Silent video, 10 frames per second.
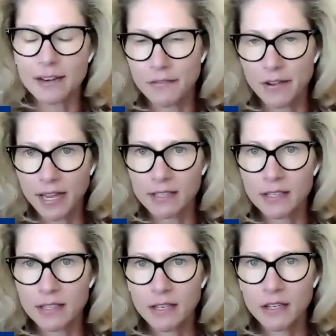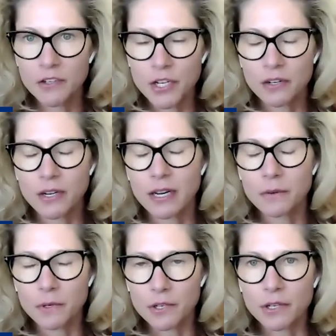in fact,
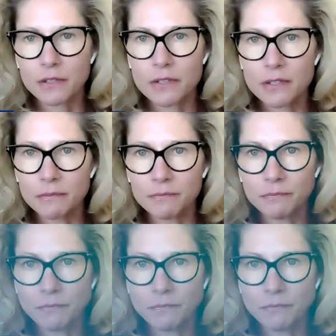generate returns.